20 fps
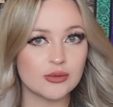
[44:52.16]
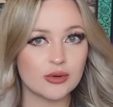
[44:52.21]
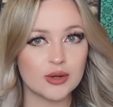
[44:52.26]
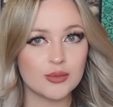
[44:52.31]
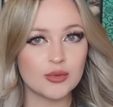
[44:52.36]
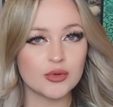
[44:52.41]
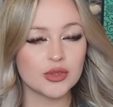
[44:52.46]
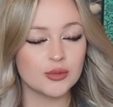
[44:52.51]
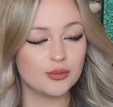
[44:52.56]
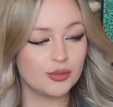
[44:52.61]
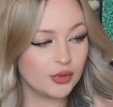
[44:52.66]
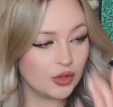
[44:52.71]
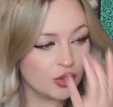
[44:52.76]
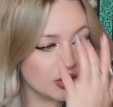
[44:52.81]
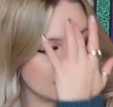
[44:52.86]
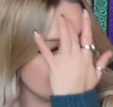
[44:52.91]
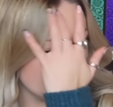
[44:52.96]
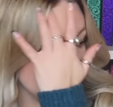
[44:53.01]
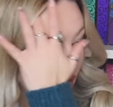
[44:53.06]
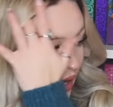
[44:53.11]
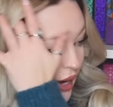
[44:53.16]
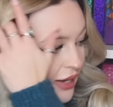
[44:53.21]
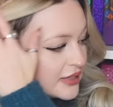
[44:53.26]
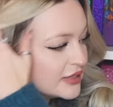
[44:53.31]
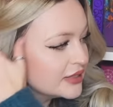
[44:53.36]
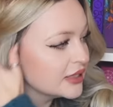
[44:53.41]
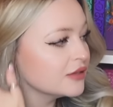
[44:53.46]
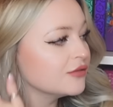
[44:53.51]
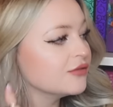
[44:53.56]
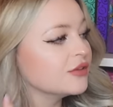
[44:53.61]
where I put the book, but I
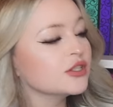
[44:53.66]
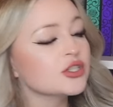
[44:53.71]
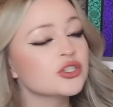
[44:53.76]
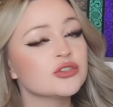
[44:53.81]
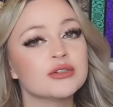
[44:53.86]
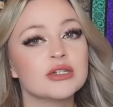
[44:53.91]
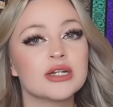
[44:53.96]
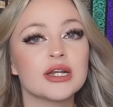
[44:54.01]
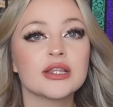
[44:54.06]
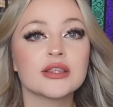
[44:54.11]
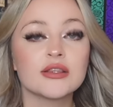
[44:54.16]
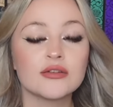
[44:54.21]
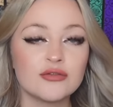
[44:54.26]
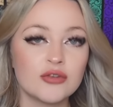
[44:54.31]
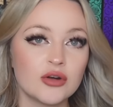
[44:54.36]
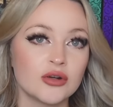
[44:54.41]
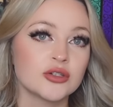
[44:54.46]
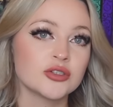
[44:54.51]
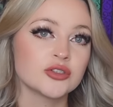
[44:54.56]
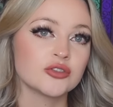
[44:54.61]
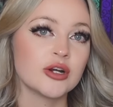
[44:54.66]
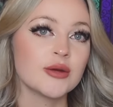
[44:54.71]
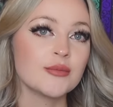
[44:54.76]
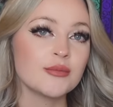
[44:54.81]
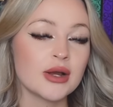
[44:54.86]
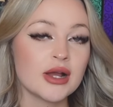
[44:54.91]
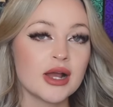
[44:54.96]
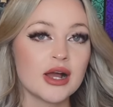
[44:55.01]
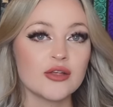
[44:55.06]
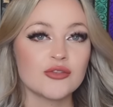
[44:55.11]
did finish reading The Forest Grimm
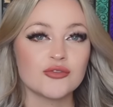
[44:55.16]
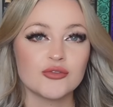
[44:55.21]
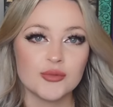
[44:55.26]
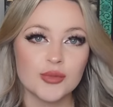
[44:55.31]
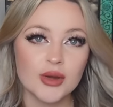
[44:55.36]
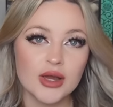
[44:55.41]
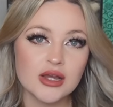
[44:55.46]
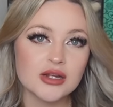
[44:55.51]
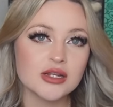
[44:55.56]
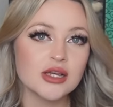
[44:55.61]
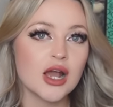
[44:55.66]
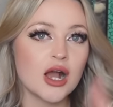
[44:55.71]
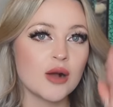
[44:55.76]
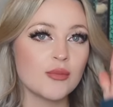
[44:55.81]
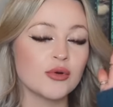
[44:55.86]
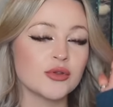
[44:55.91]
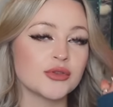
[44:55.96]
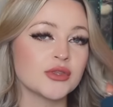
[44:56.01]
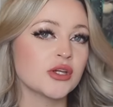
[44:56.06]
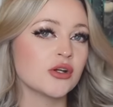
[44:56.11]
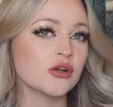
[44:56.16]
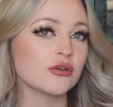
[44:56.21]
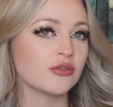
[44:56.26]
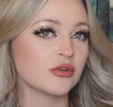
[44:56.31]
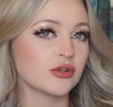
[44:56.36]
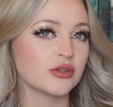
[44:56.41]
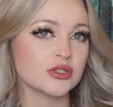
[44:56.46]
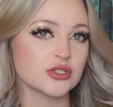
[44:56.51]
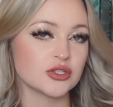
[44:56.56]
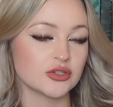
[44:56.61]
by Kathryn Purdie. I'll put the cover
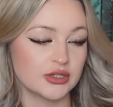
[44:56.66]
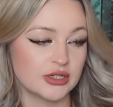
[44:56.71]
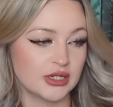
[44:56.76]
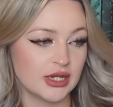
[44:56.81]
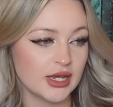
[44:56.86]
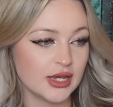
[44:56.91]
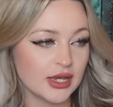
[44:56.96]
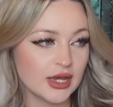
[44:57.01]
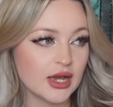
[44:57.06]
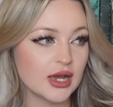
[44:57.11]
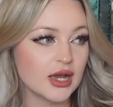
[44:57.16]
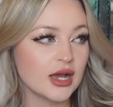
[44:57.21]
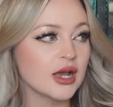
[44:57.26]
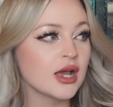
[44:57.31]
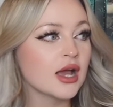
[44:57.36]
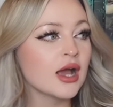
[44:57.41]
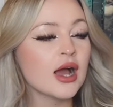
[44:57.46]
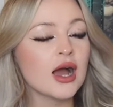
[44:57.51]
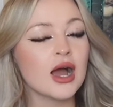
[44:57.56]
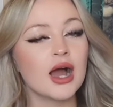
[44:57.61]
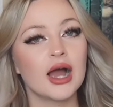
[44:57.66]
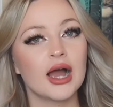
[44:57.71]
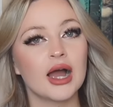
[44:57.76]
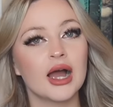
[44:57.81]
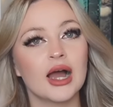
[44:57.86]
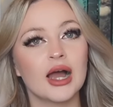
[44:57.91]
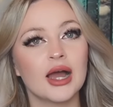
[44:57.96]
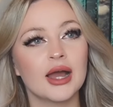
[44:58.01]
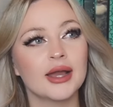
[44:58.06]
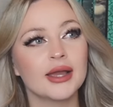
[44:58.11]
on the screen here.
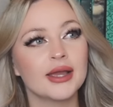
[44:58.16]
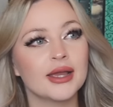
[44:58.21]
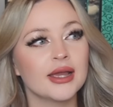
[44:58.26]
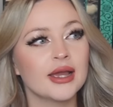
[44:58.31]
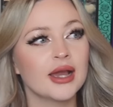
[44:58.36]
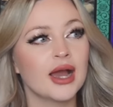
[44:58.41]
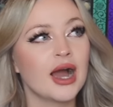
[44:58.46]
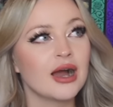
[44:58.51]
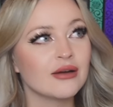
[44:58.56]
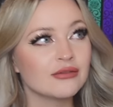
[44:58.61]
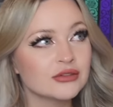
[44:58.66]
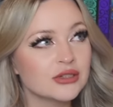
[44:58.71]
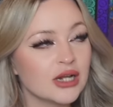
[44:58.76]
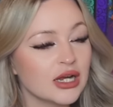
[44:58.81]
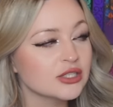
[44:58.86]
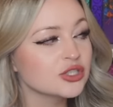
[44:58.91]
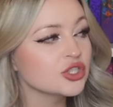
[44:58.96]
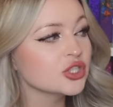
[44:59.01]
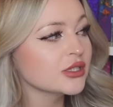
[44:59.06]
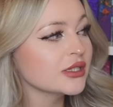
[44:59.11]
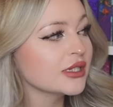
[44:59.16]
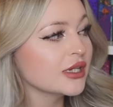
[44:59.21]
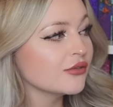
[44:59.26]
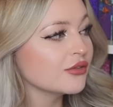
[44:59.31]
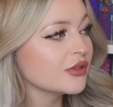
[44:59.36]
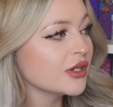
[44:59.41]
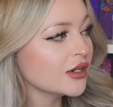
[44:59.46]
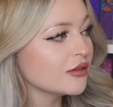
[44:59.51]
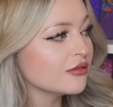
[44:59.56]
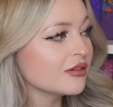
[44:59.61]
I haven't actually
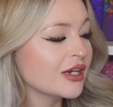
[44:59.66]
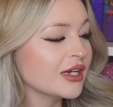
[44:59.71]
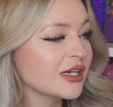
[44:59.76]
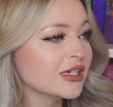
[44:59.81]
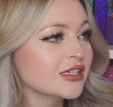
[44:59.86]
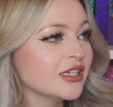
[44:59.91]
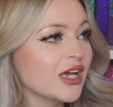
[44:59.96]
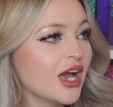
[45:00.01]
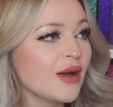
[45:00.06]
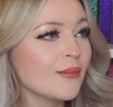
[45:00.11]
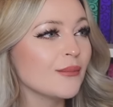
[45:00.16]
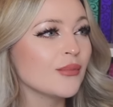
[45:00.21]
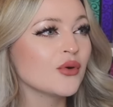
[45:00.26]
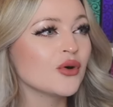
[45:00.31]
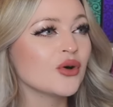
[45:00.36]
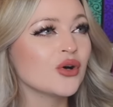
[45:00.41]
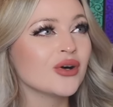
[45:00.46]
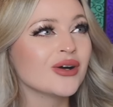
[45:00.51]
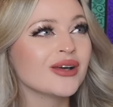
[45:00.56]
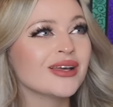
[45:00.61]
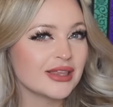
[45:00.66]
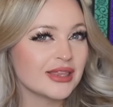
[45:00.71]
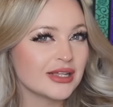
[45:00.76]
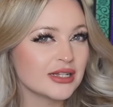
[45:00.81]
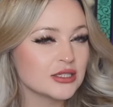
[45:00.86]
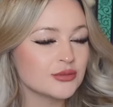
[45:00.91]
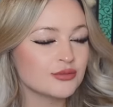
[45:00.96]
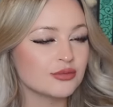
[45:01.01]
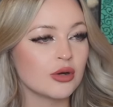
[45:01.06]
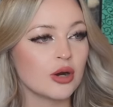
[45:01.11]
given it a rating yet, but I think
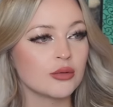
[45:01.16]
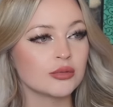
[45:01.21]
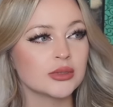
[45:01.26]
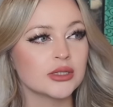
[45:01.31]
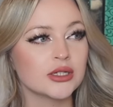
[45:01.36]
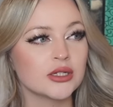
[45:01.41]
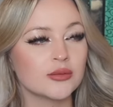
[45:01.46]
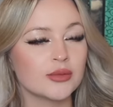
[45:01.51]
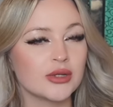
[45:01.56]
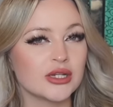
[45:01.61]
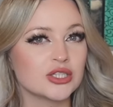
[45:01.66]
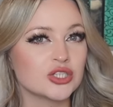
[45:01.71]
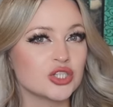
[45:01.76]
it's probably going to be a